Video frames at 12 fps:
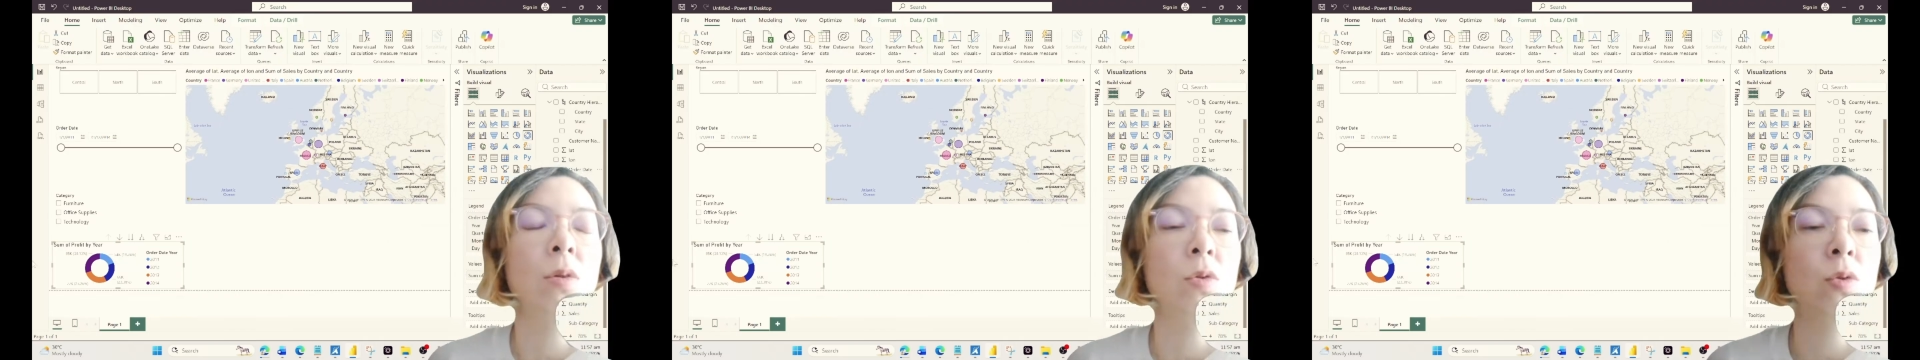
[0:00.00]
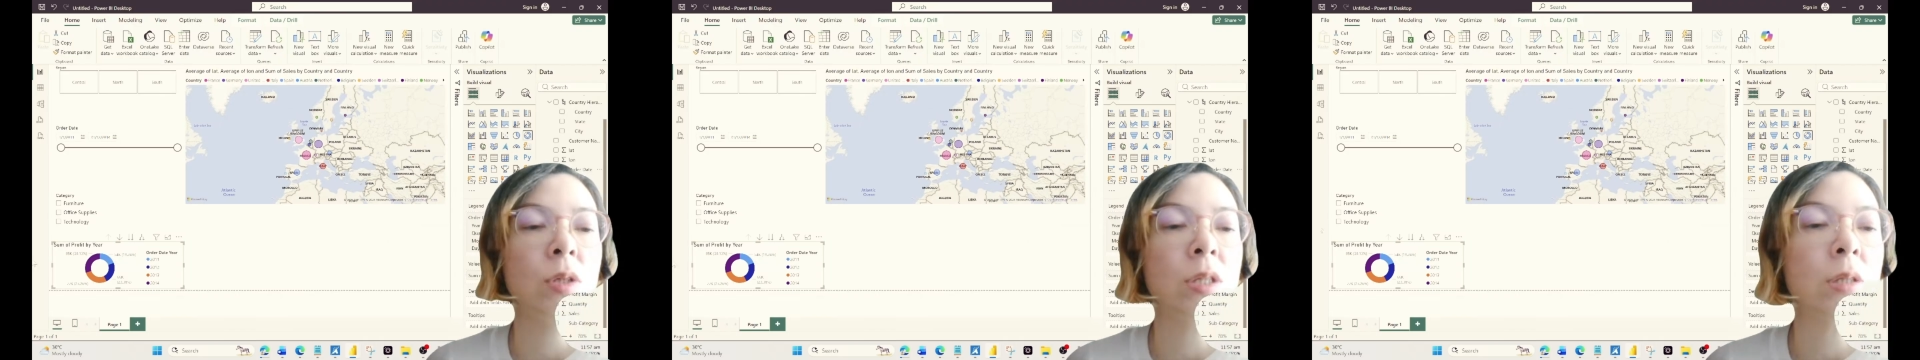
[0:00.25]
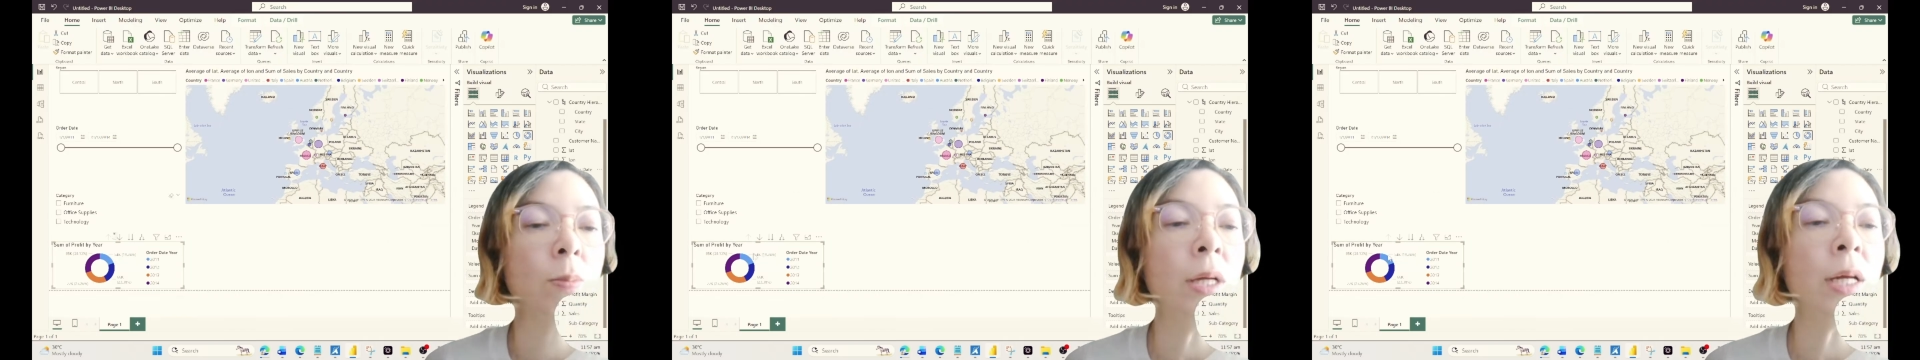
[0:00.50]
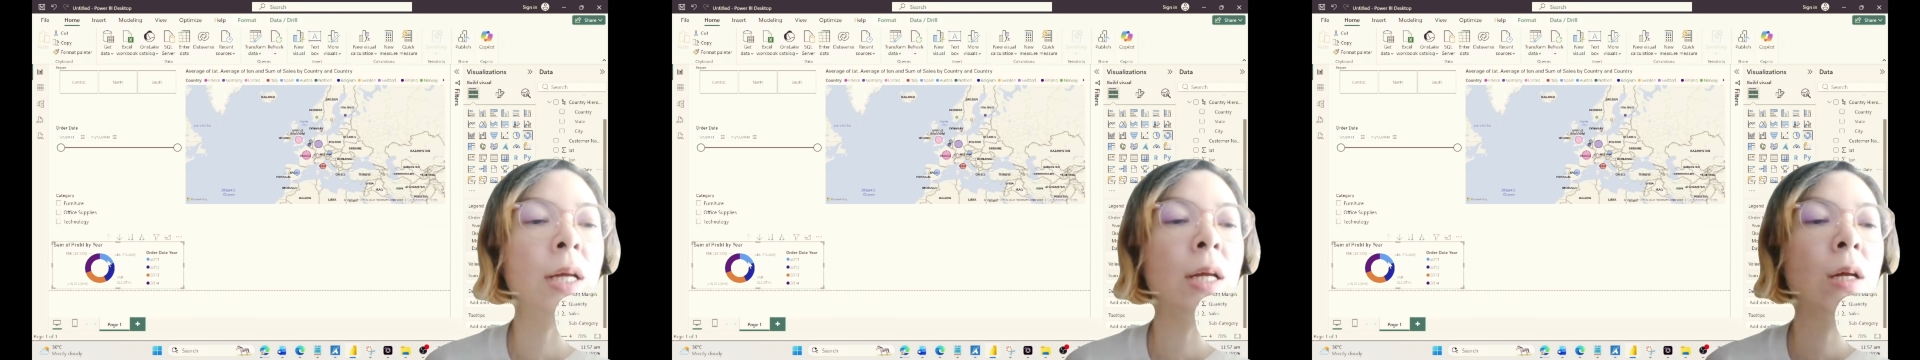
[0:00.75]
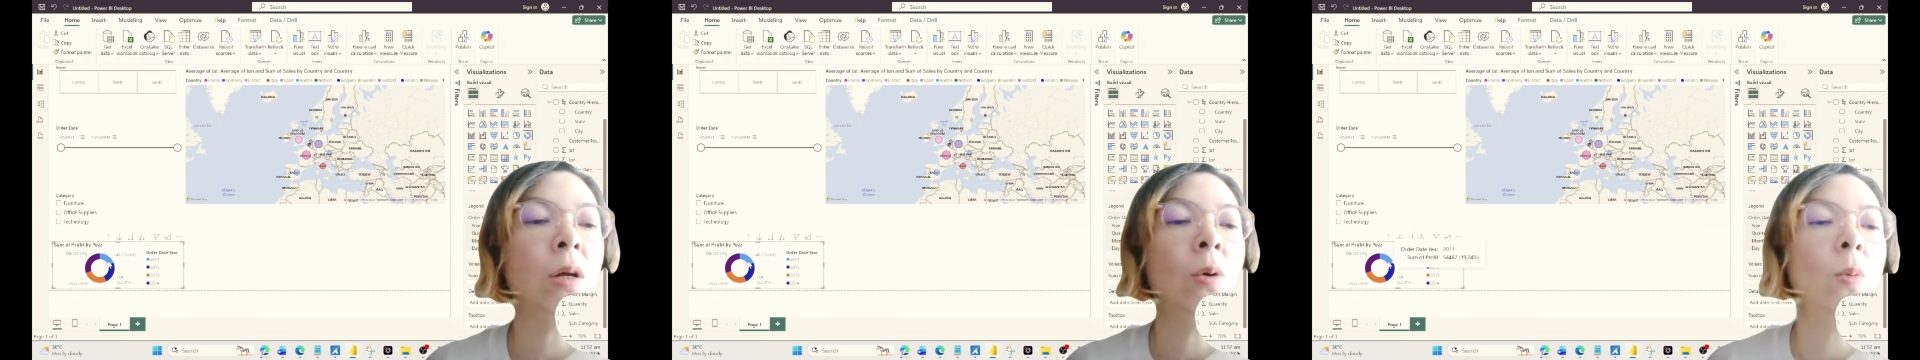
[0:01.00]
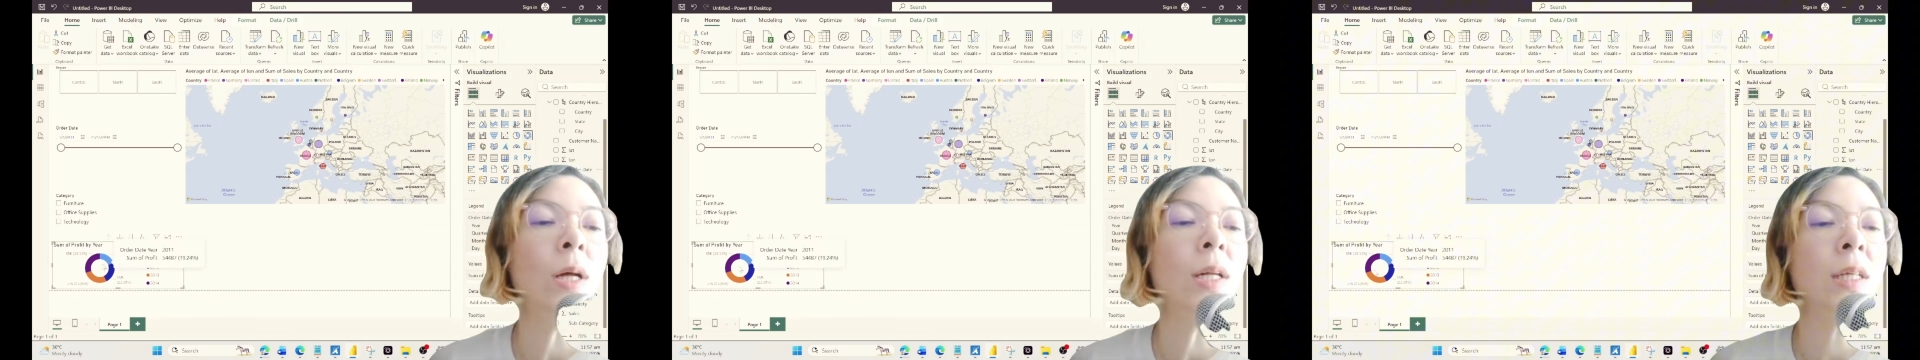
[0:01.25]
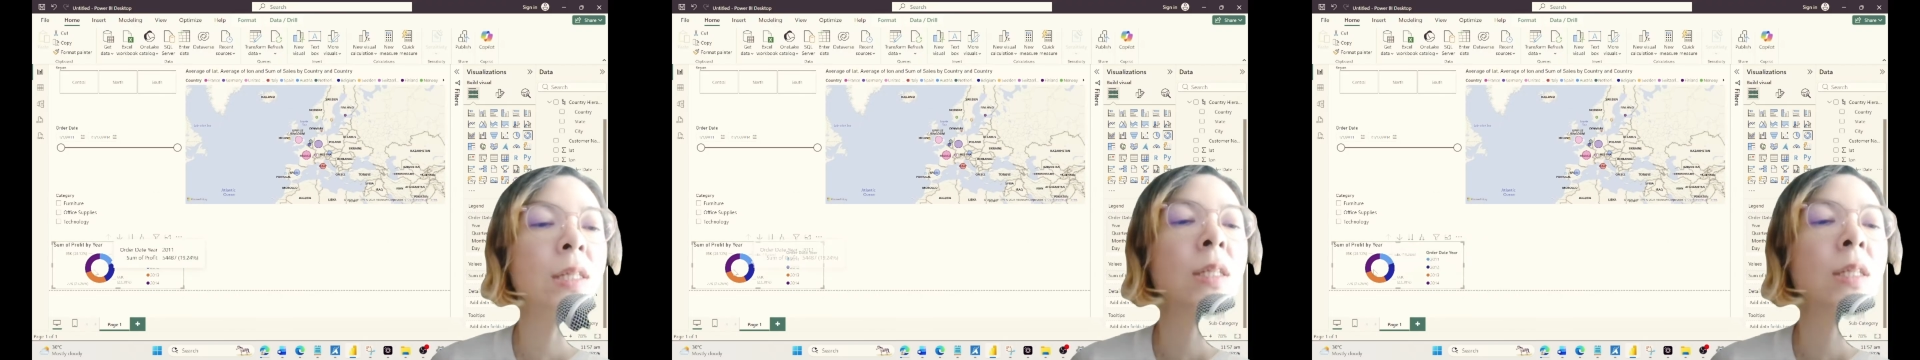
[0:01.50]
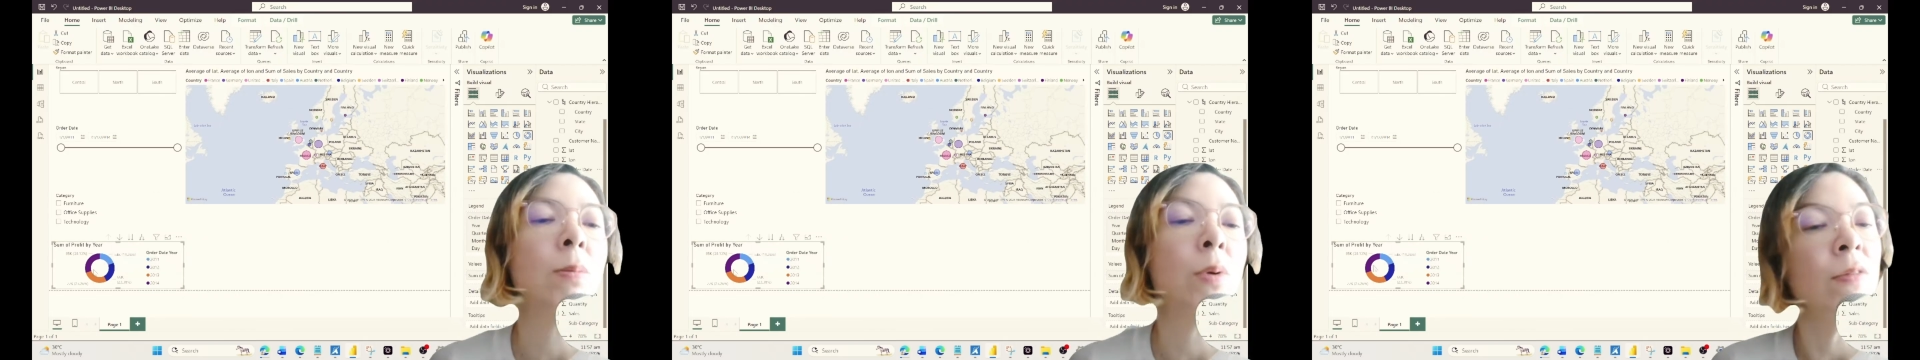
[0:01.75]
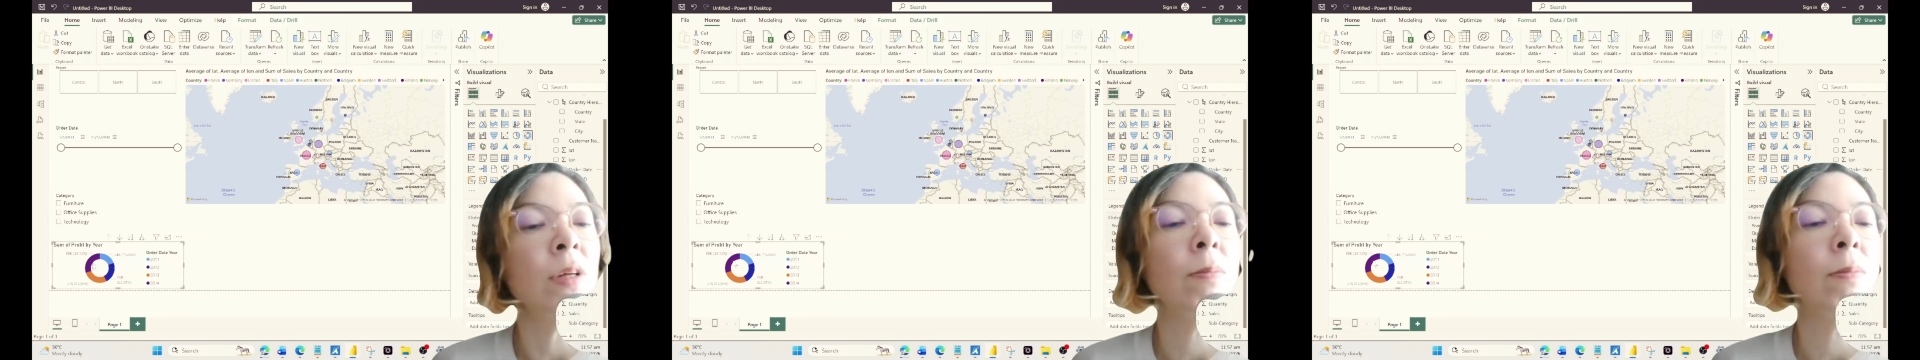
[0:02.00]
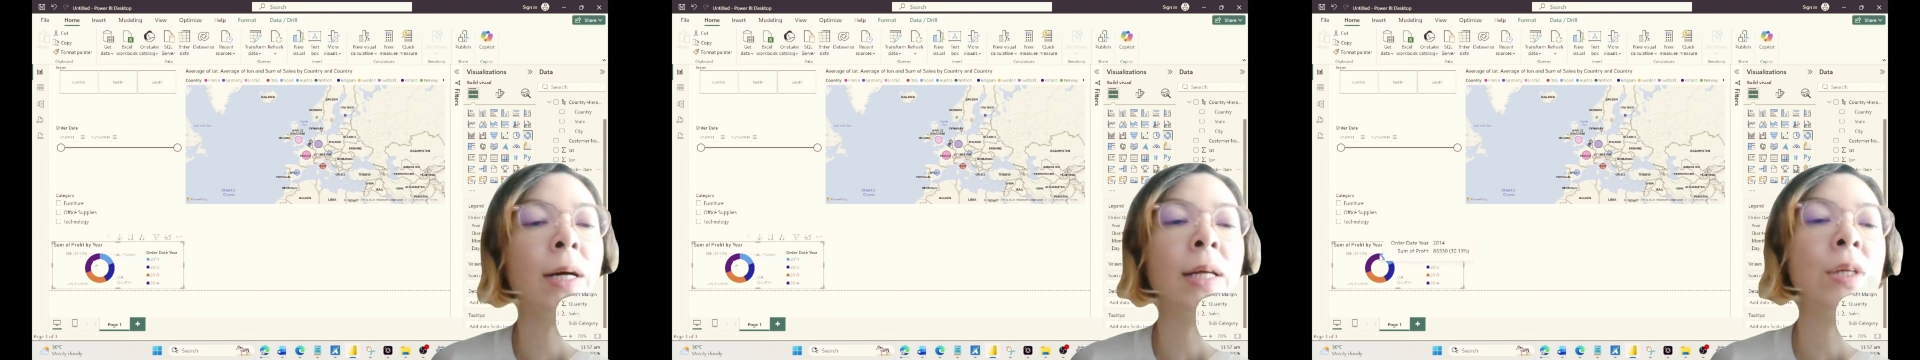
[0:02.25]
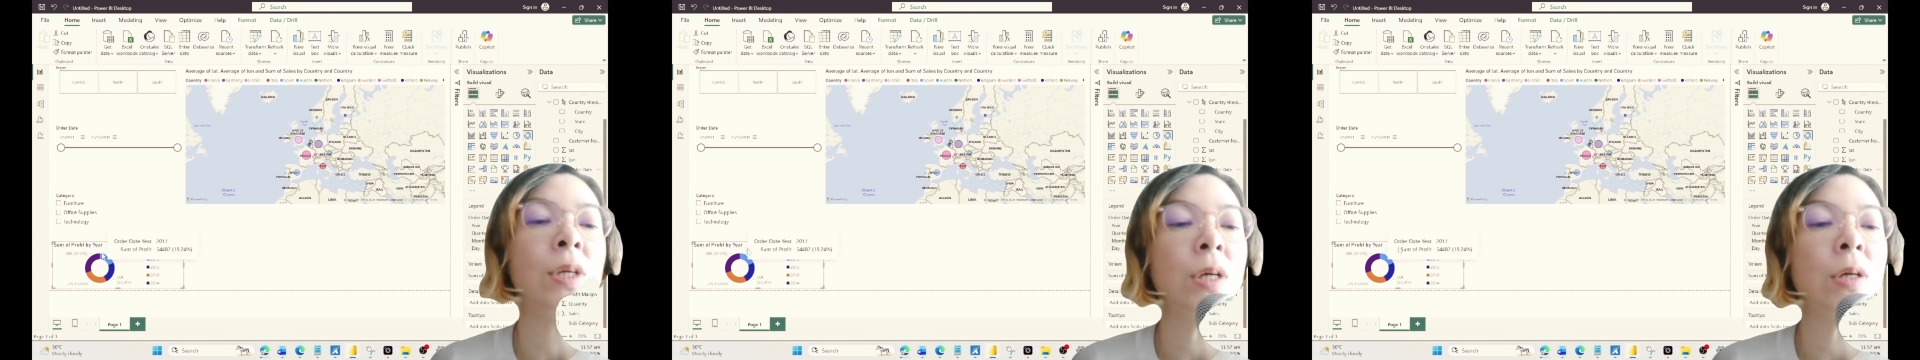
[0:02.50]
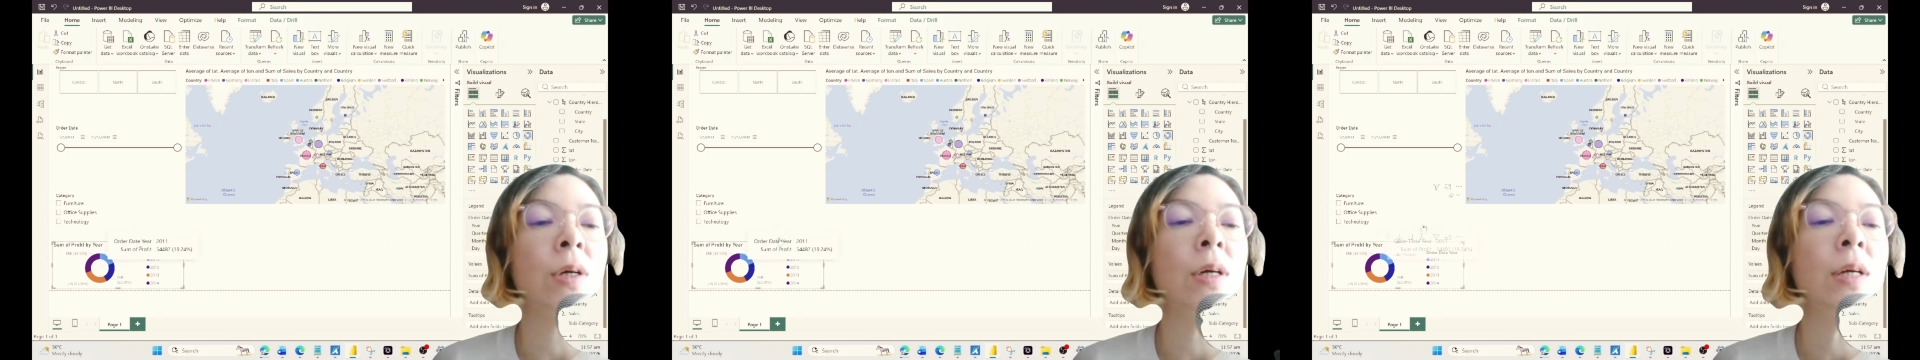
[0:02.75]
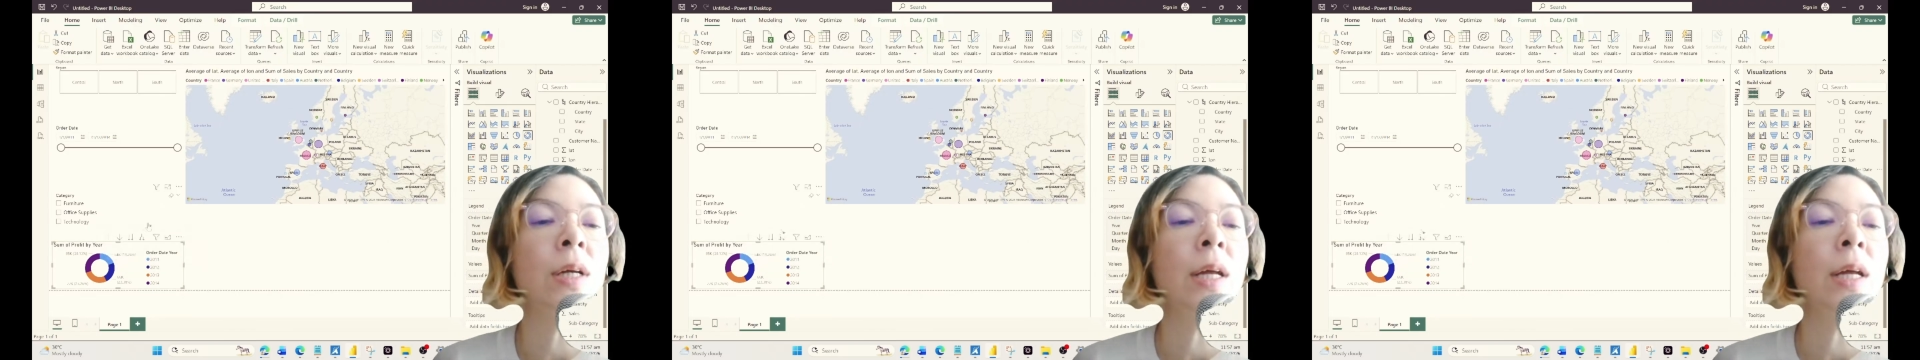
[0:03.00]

to display what is the profit by year,